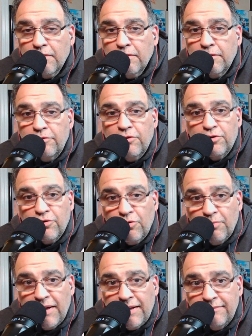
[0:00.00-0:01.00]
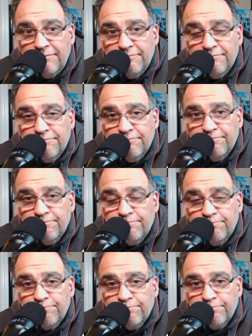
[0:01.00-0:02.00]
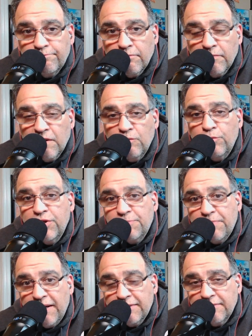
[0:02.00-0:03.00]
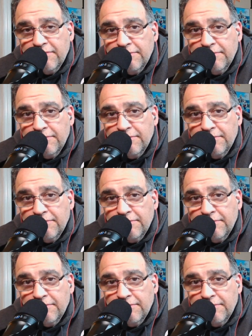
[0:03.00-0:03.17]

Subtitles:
You're a grown man. Respect,